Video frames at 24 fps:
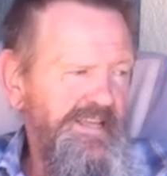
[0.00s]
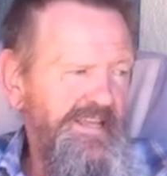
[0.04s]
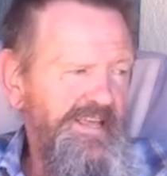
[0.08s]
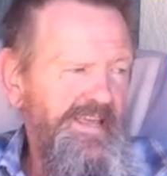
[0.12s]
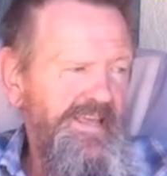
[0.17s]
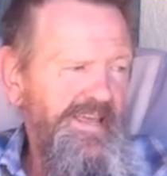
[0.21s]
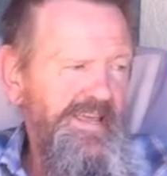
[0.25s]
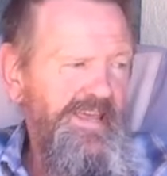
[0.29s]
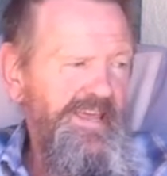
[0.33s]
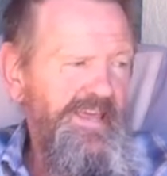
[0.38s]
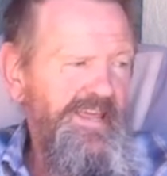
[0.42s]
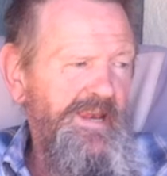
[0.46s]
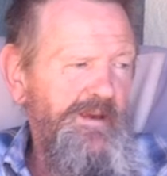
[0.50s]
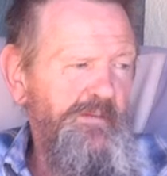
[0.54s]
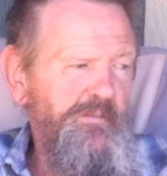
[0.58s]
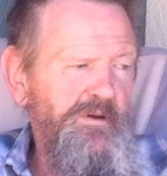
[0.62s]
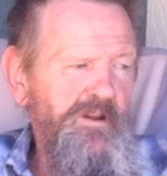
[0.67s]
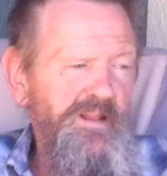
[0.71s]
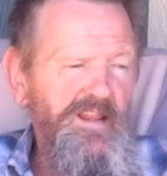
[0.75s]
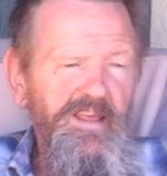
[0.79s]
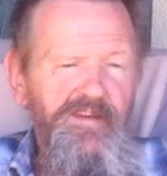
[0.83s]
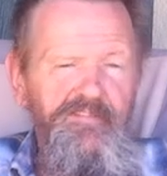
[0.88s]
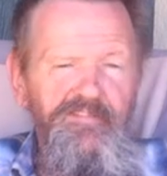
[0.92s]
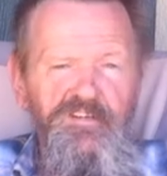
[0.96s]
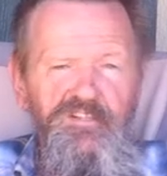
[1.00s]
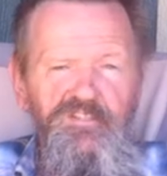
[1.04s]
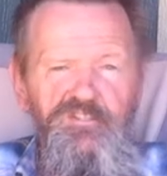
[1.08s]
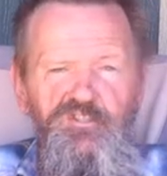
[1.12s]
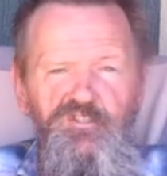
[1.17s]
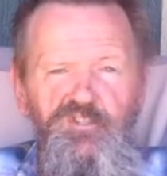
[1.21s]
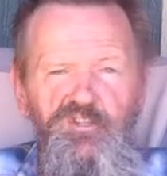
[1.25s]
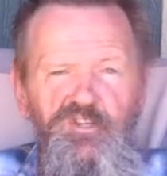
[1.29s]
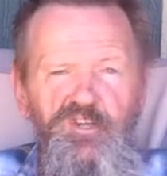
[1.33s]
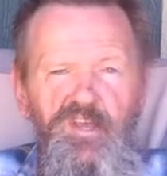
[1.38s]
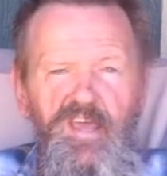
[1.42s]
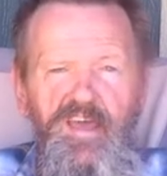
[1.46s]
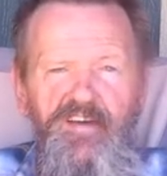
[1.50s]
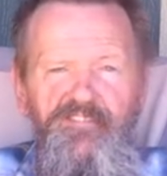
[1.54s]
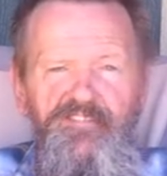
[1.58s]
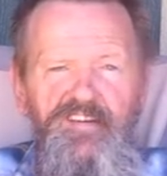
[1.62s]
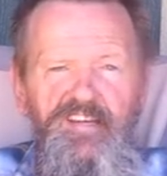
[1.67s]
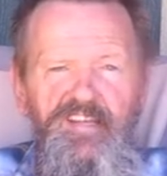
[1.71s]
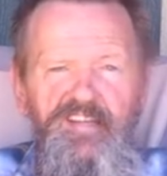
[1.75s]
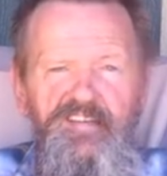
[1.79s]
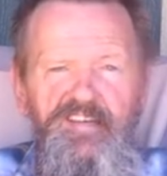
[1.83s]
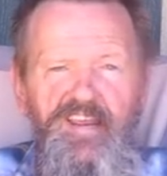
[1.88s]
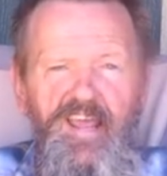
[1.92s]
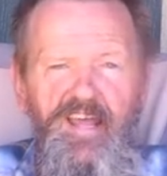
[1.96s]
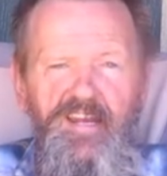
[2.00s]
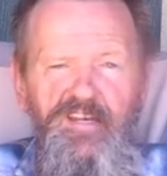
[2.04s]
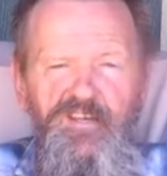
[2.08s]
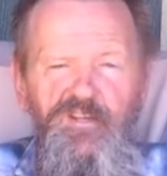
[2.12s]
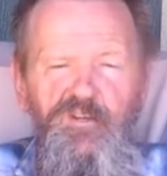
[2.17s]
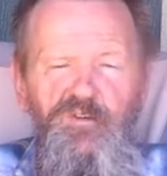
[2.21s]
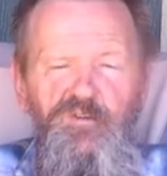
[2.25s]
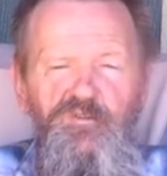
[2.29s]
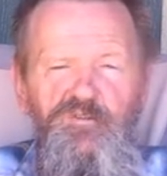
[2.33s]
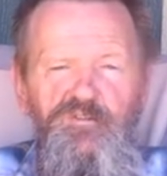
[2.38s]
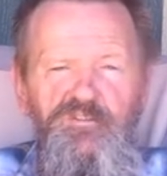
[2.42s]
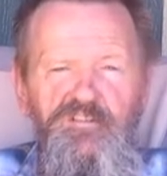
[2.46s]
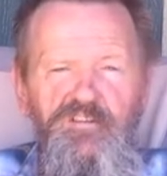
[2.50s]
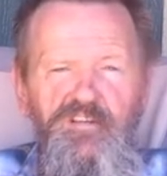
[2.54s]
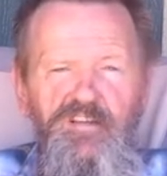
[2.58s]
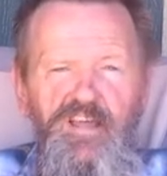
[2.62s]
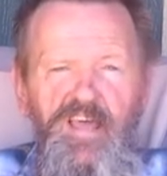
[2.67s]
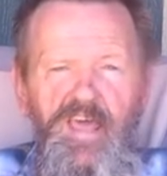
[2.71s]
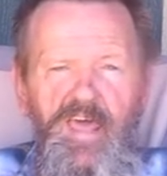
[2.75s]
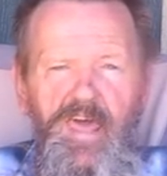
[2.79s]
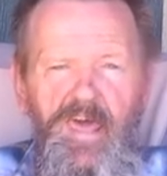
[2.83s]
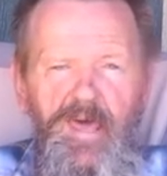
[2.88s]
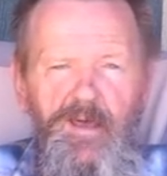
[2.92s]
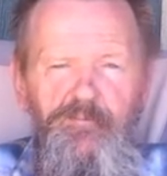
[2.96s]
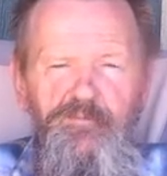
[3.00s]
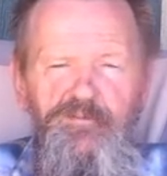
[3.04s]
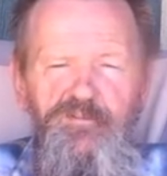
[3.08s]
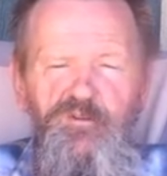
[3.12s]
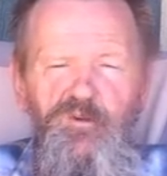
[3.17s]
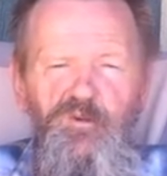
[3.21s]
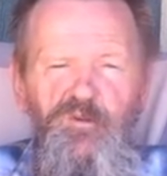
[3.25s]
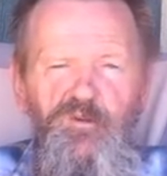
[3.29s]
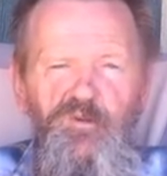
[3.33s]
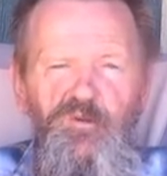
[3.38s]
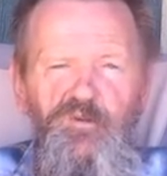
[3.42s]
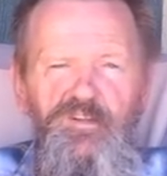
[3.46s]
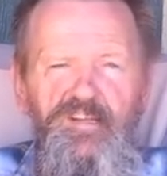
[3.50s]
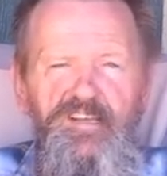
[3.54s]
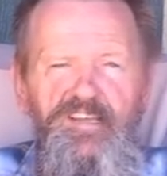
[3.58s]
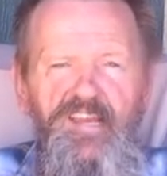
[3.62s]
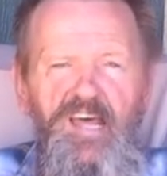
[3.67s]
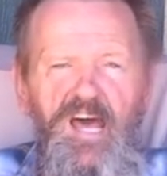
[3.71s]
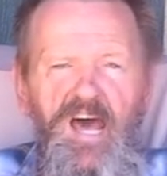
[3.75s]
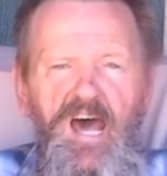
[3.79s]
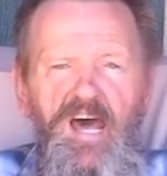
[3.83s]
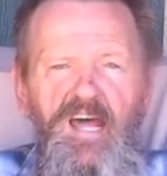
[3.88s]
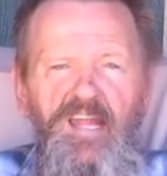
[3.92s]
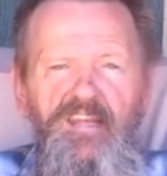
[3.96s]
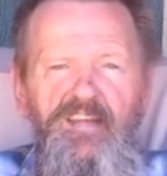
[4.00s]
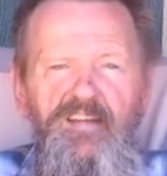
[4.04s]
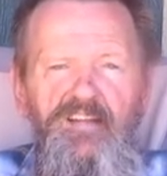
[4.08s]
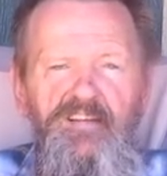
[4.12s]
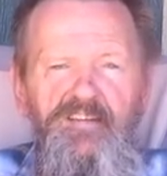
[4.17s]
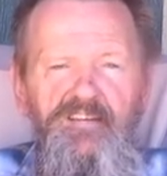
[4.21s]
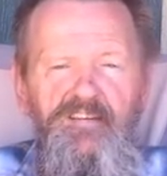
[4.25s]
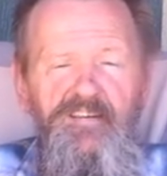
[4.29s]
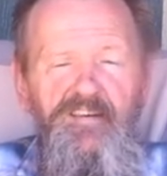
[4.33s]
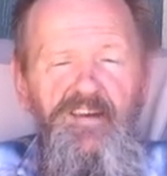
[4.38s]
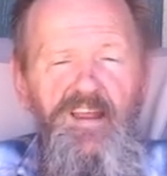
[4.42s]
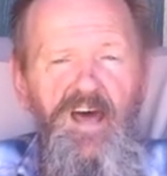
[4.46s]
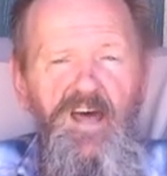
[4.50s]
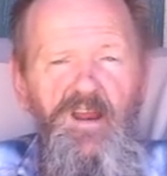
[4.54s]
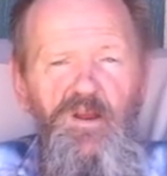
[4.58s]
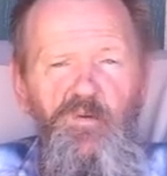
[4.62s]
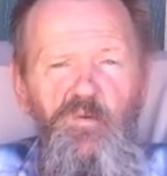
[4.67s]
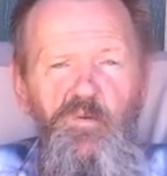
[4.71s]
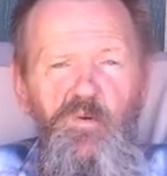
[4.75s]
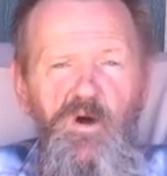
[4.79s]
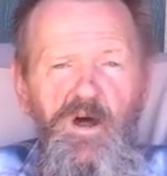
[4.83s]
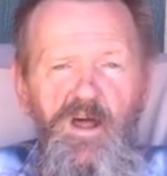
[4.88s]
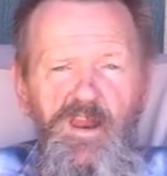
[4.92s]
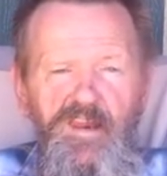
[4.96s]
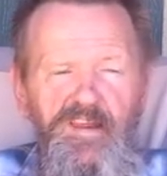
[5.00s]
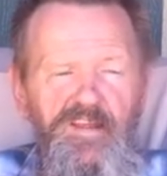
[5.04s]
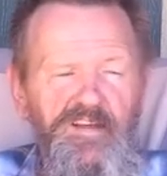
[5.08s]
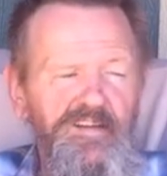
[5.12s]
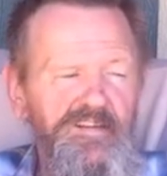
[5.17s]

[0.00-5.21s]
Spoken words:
And number 11 is, do you have any tattoos? Absolutely not. Not a one.